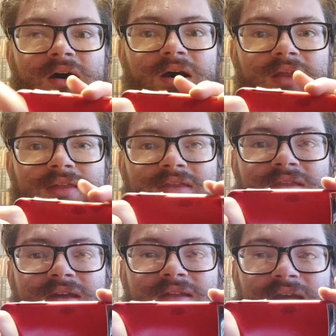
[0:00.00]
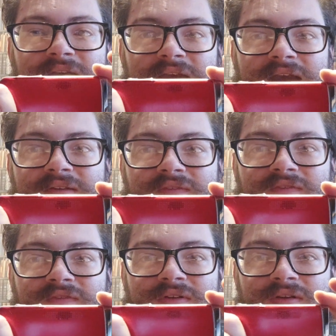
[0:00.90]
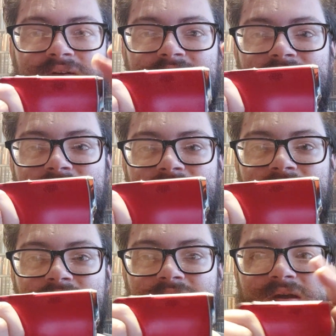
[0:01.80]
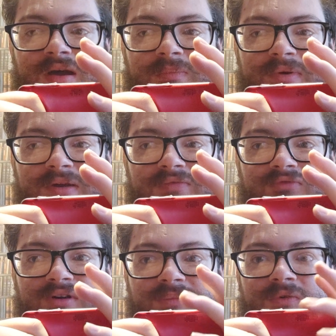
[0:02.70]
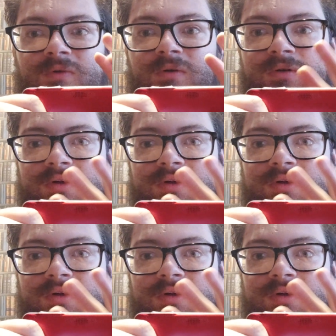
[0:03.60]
I did have a bit of trouble.